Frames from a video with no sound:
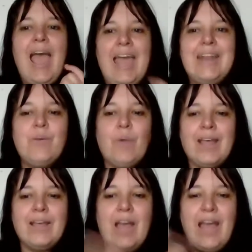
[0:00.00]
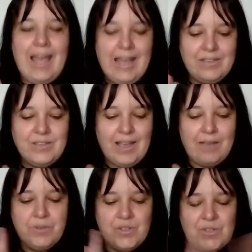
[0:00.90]
Anyway, as
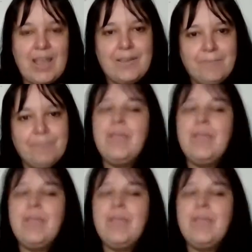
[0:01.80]
I was saying,